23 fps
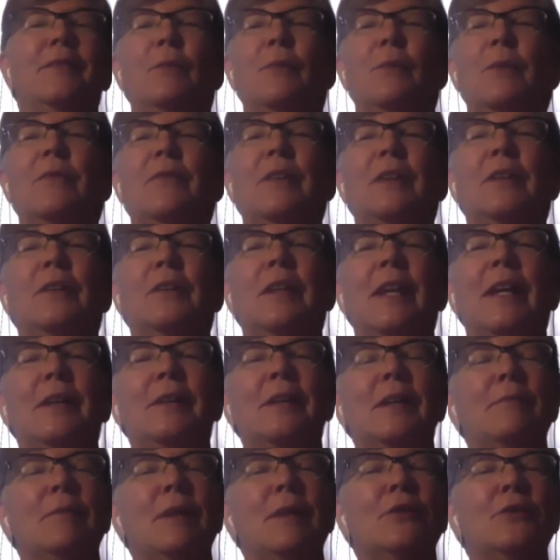we'll figure it out
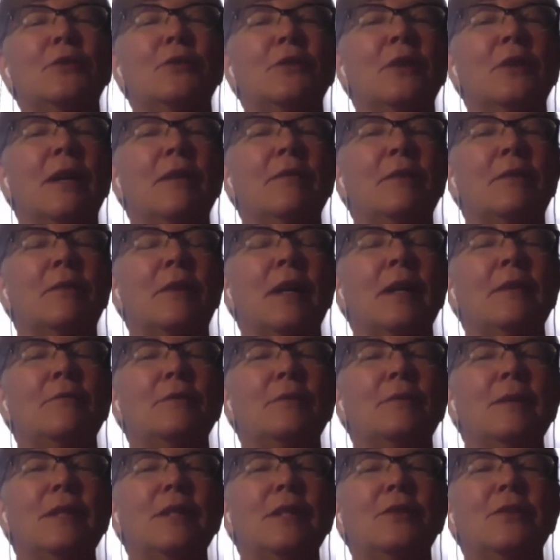and make sure you have the right
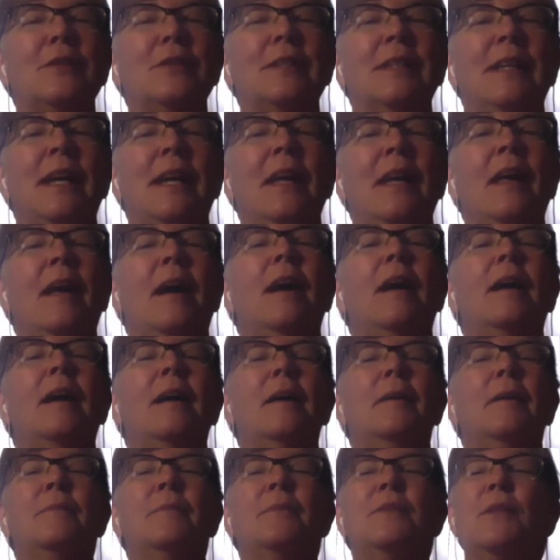information.
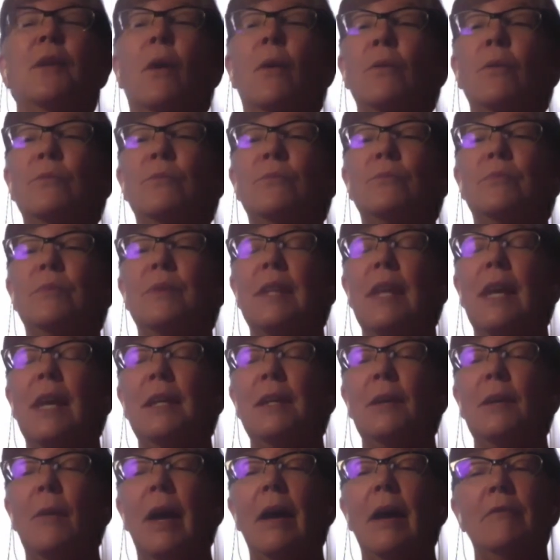Um, so thank
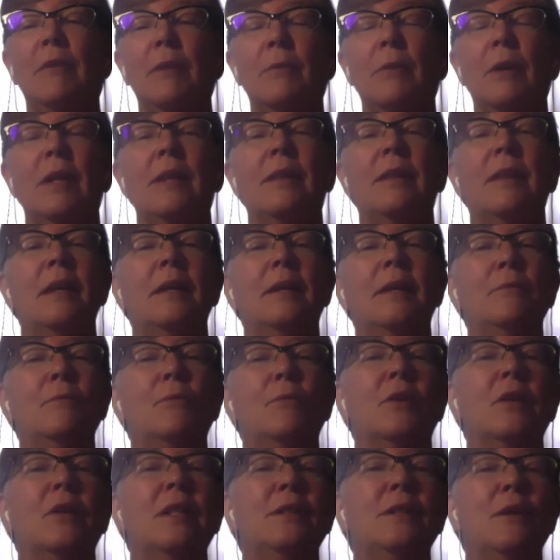you, everyone. Thank you,
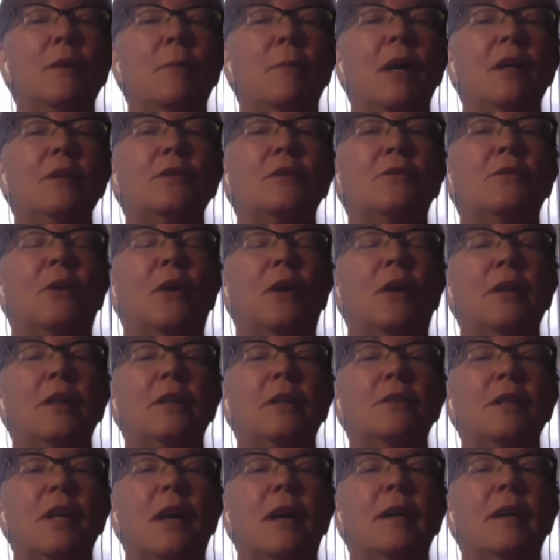Maureen, so much for all
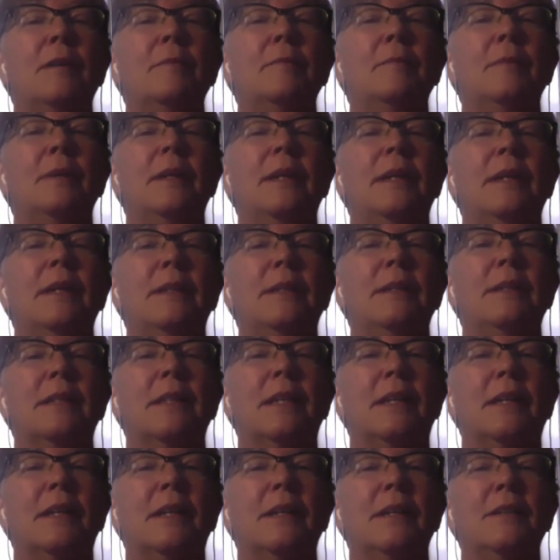your time and uh,
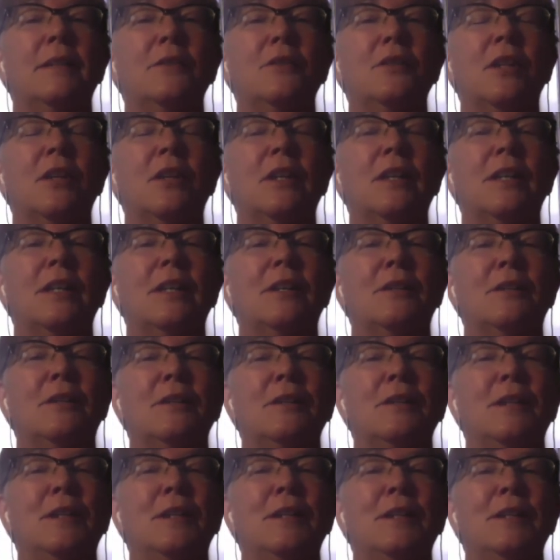and sharing your
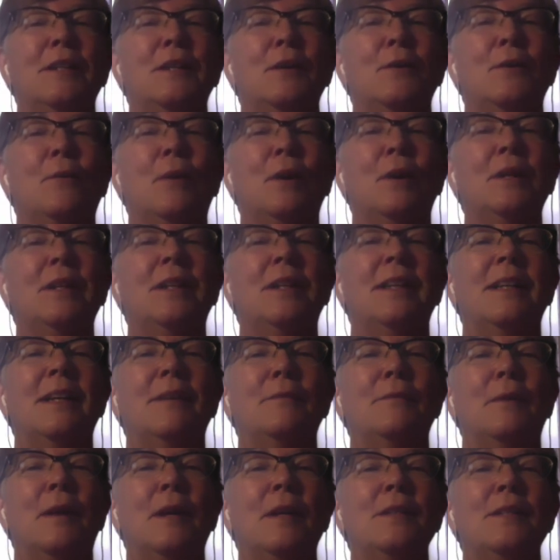work
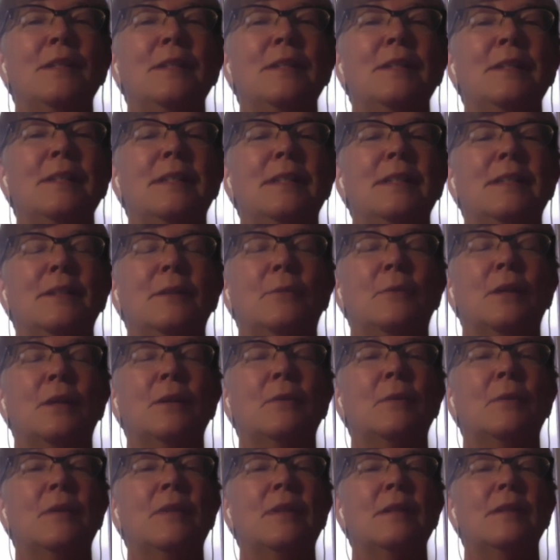at Ryerson and the
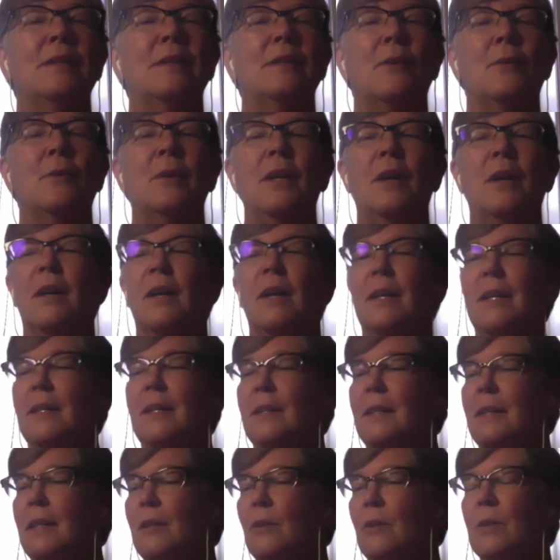work with this OER
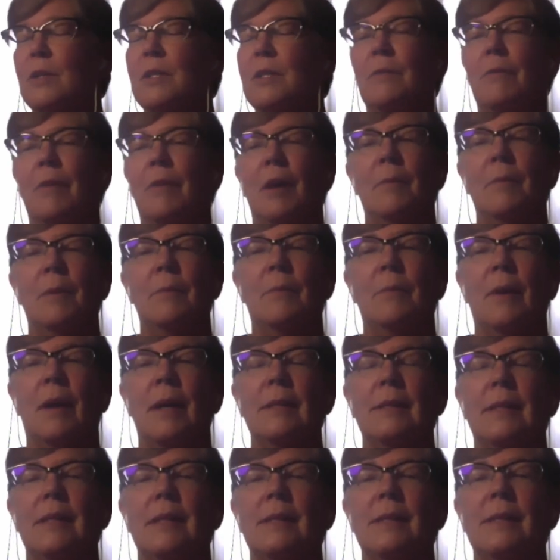in the course development
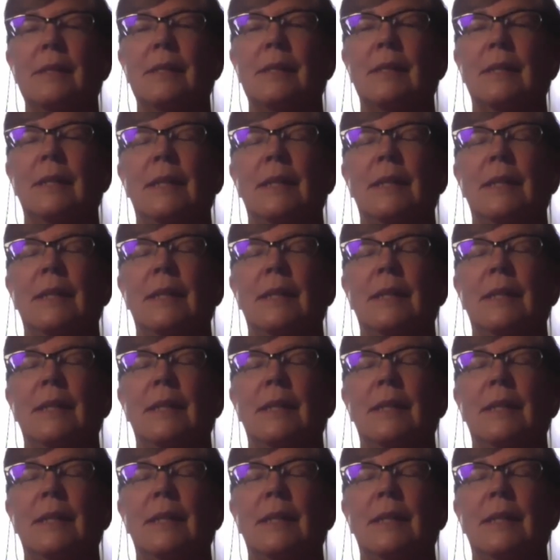process.